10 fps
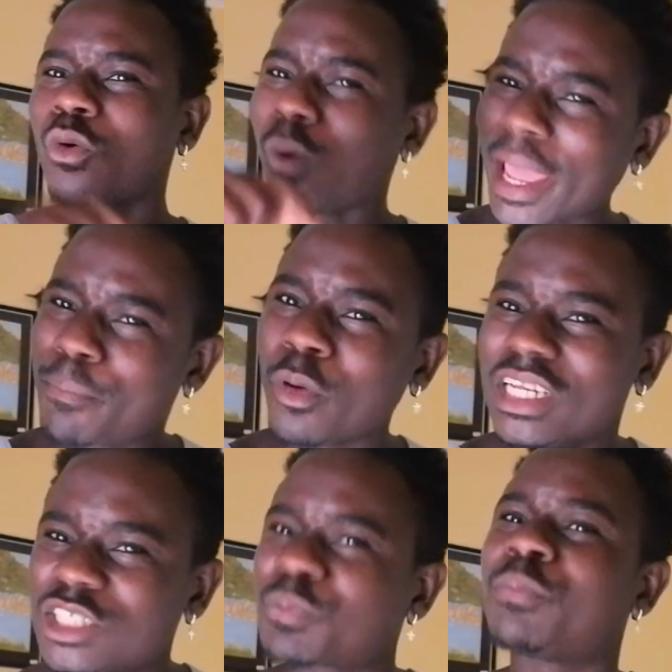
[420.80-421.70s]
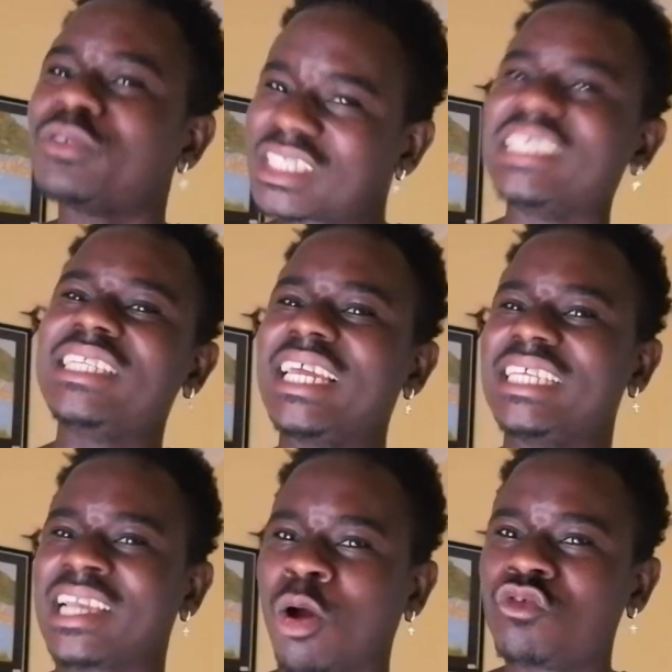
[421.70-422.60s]
Why police people still
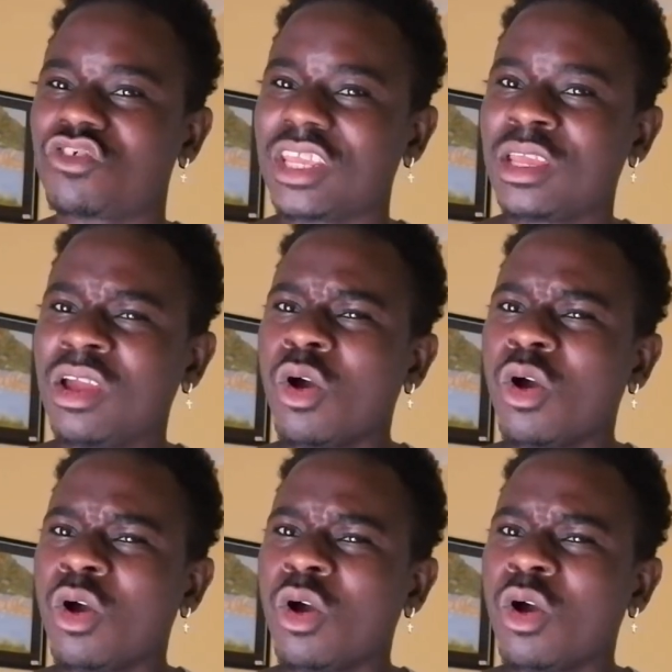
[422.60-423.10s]
dead the country.